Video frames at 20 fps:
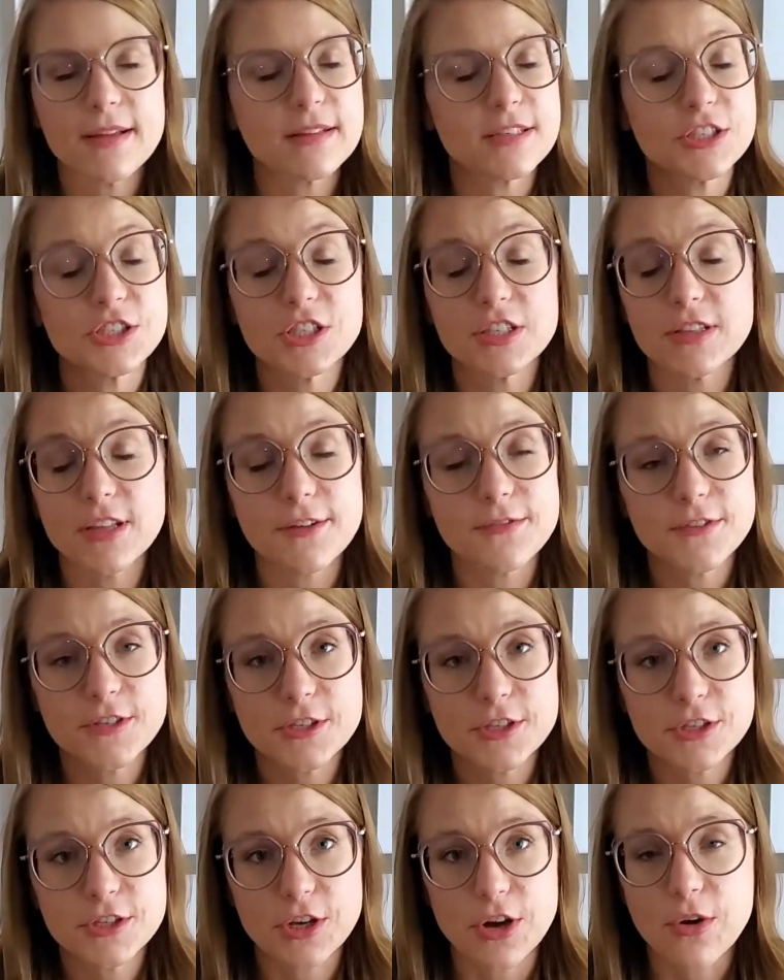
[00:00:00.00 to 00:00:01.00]
she loved to
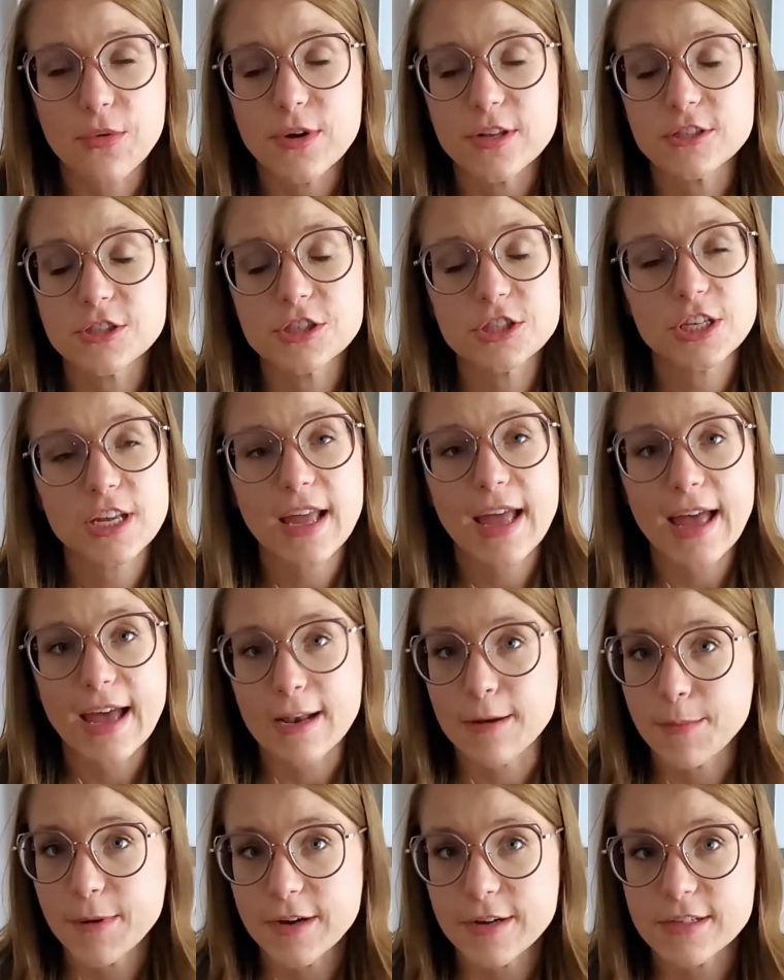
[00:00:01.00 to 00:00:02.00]
sew, and she had
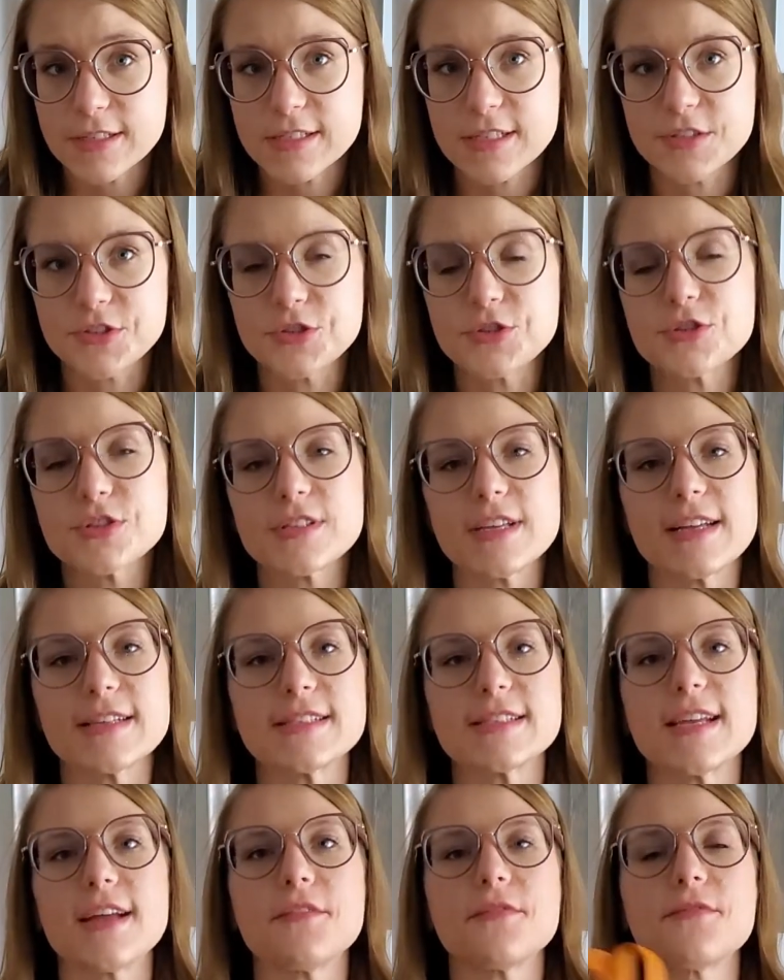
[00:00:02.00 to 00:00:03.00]
a pair of scissors that
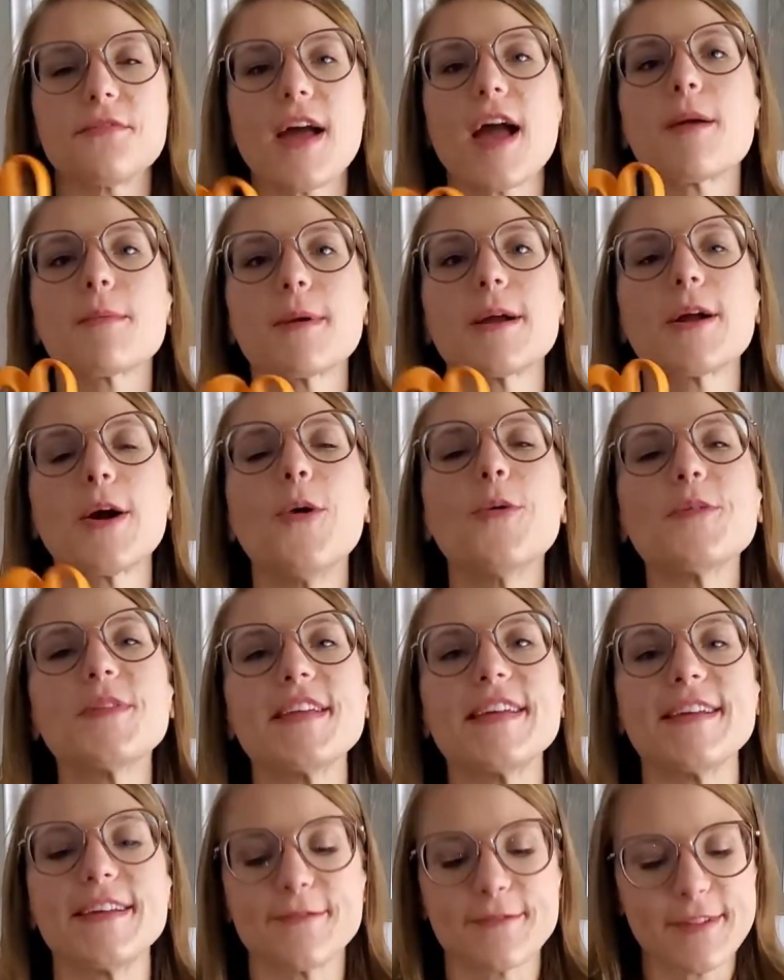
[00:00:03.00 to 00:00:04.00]
said fabric
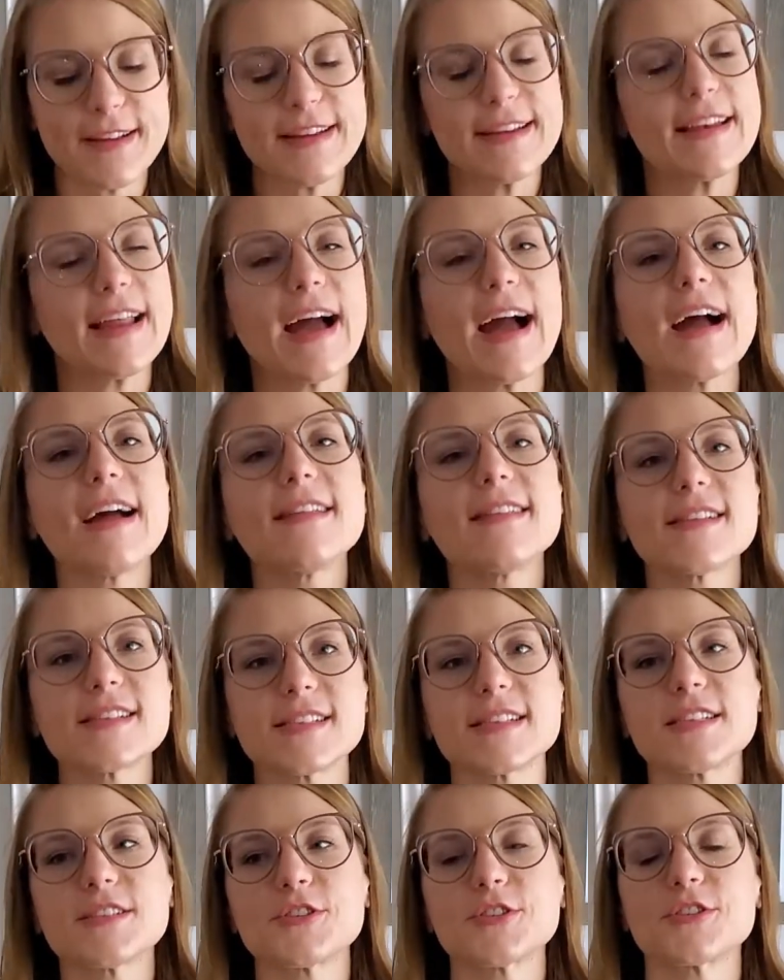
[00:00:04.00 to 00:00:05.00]
only written on the
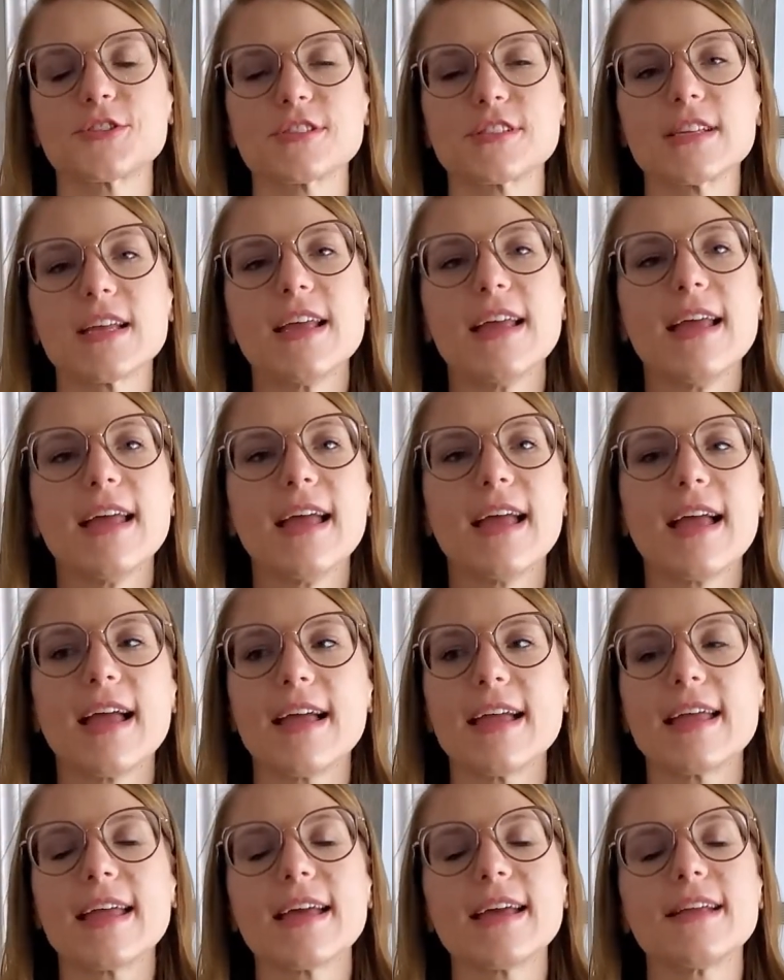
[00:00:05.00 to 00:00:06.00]
scissors.
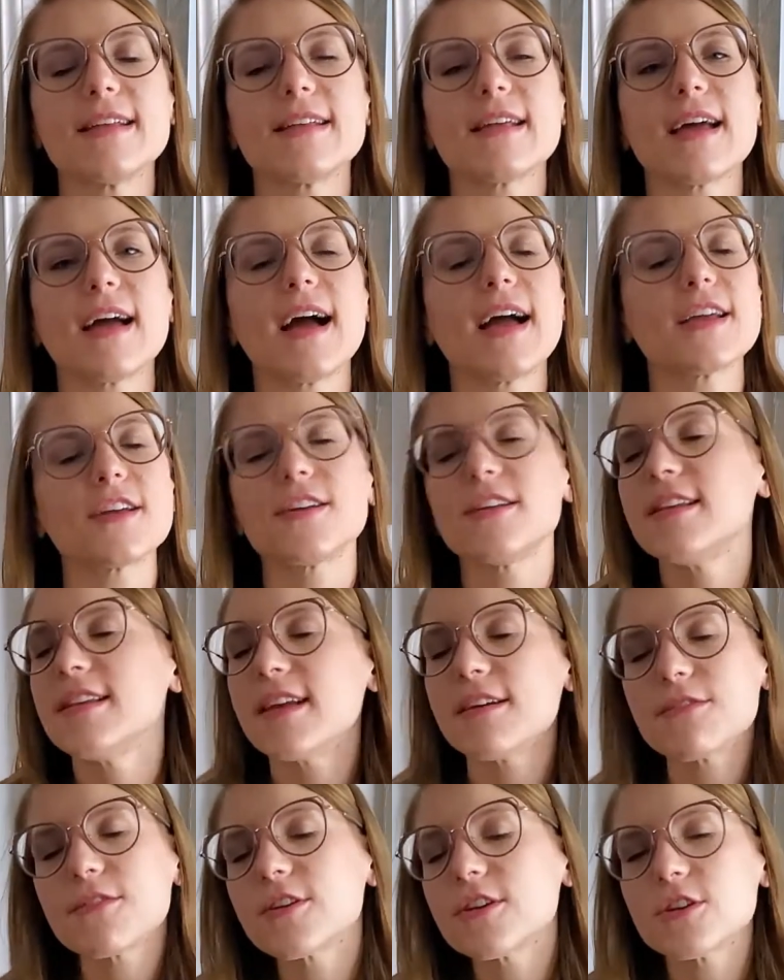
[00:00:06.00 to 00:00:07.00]
And I could
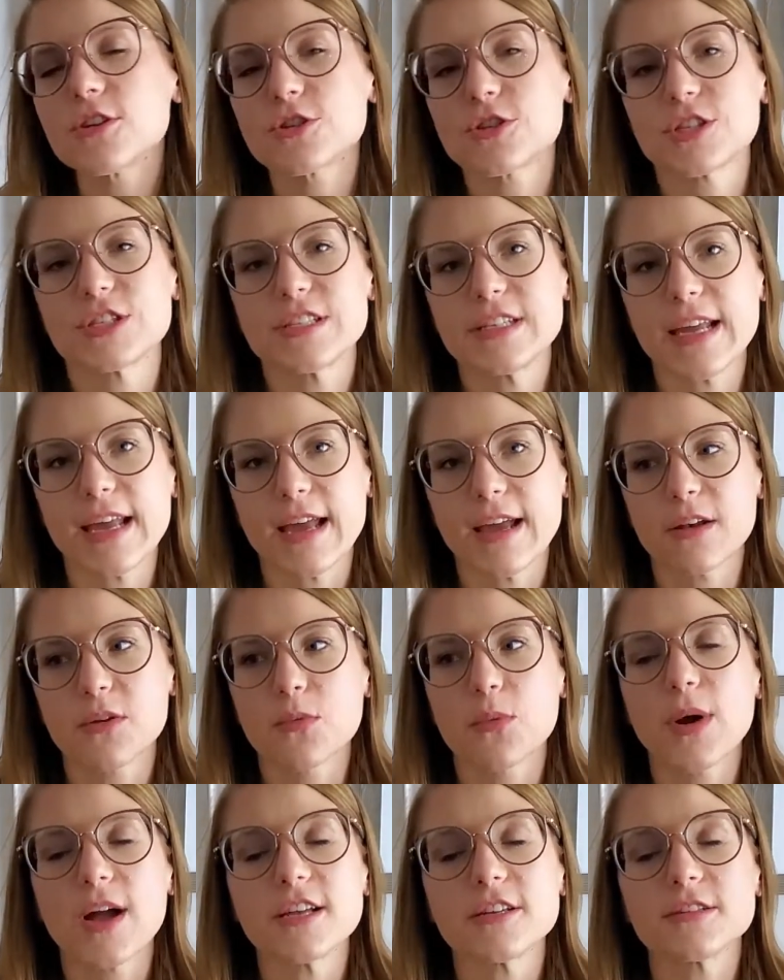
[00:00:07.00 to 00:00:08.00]
never understand
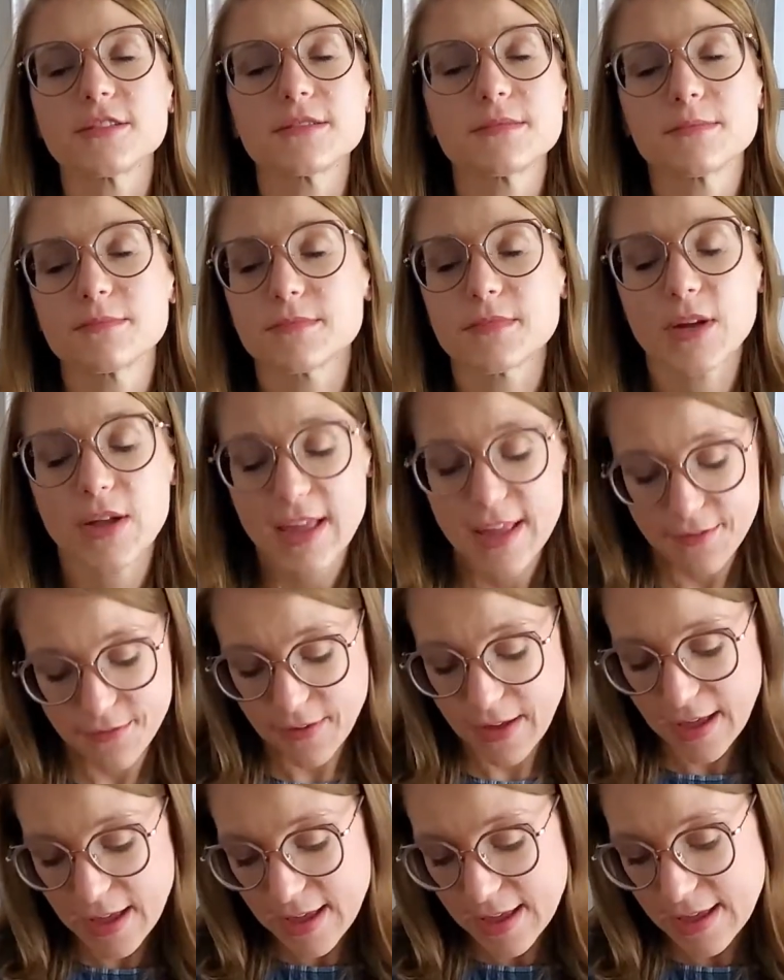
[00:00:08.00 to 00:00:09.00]
why, if
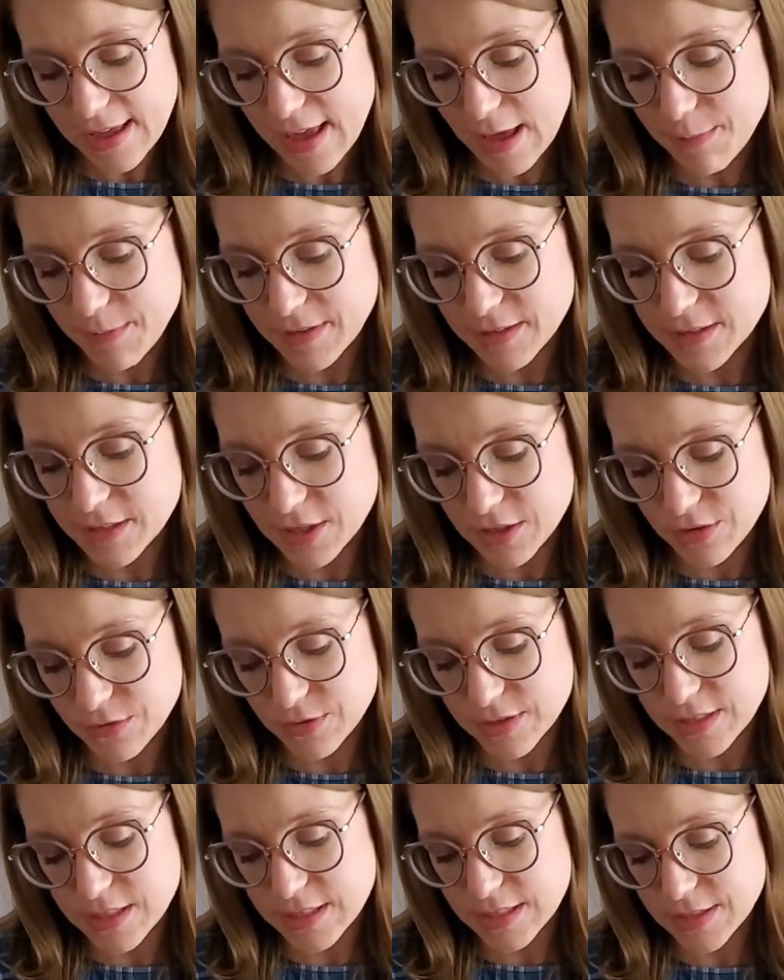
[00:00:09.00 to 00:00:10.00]
I happened to use
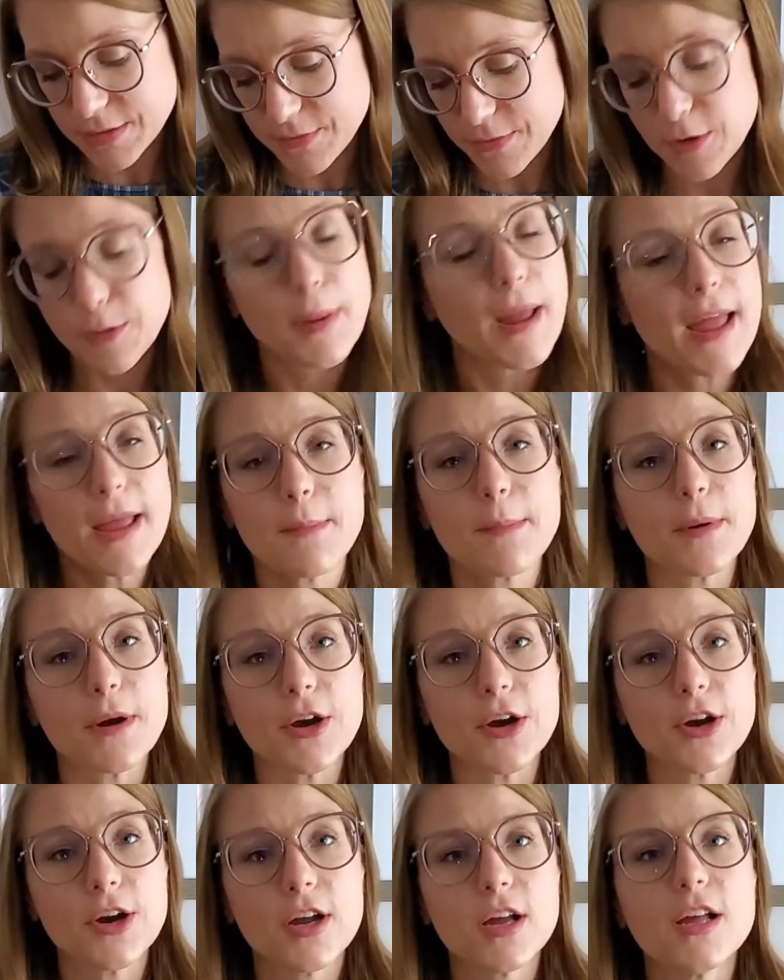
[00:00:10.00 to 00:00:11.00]
these for
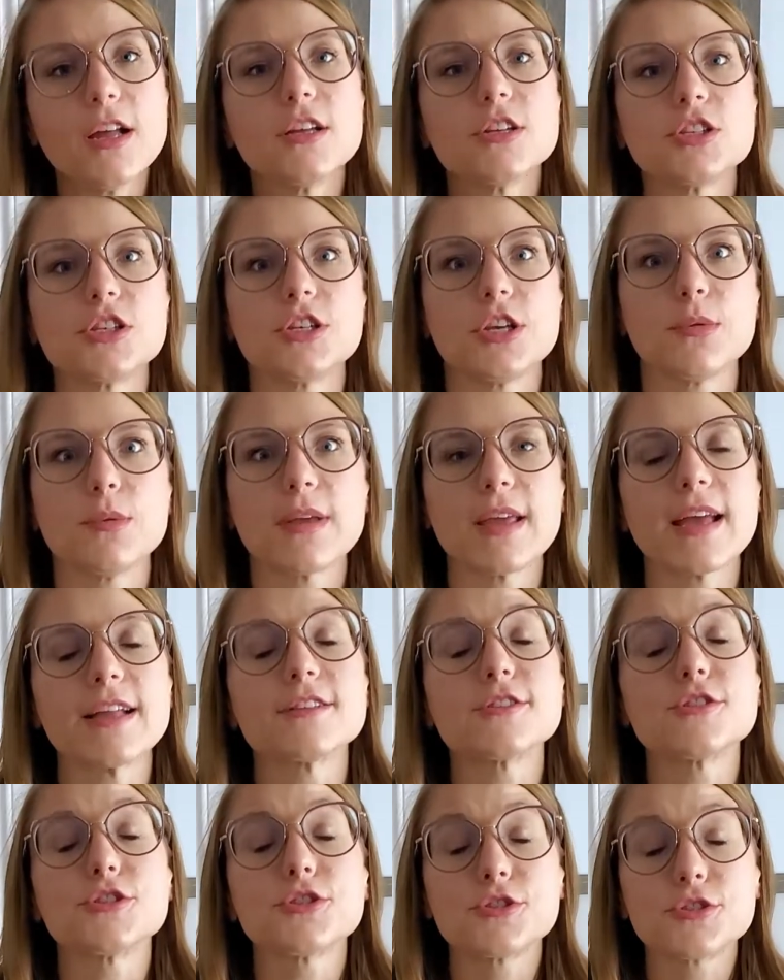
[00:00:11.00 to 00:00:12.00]
paper, she would get
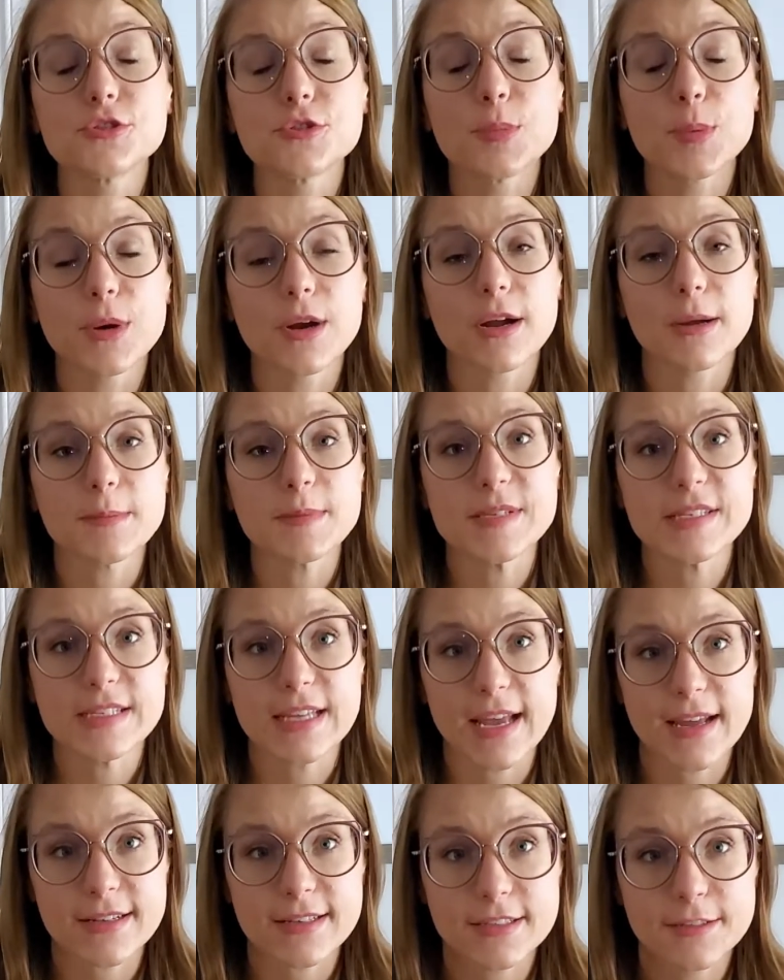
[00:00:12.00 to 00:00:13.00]
super
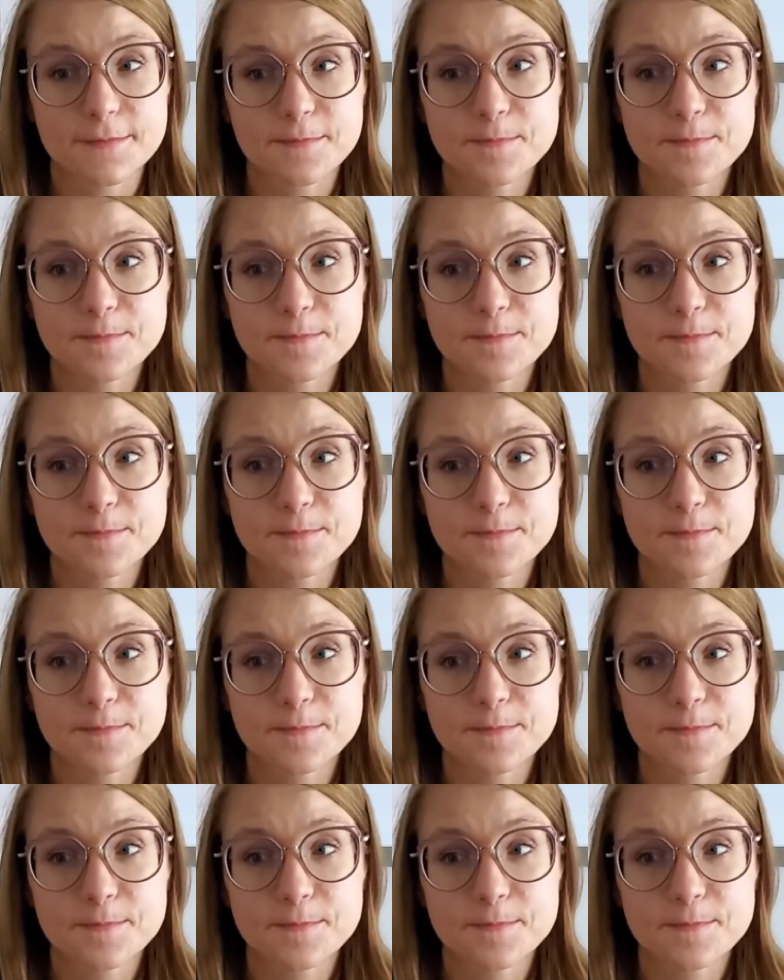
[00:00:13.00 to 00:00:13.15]
upset.